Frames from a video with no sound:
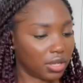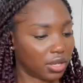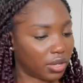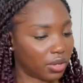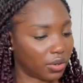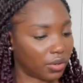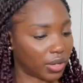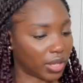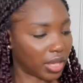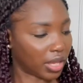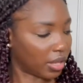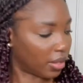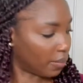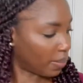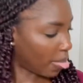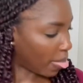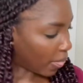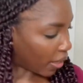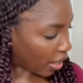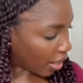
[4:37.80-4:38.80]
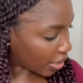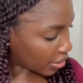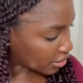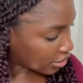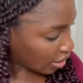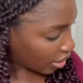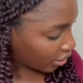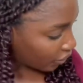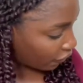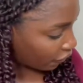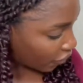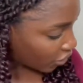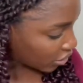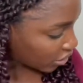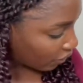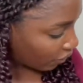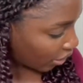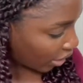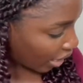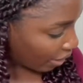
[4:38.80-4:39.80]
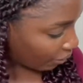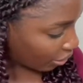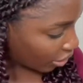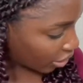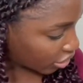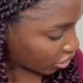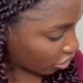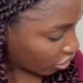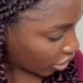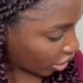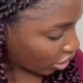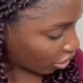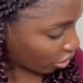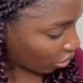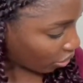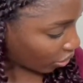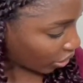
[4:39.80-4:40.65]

Okay, all right, so first of all, I'm gonna turn it down.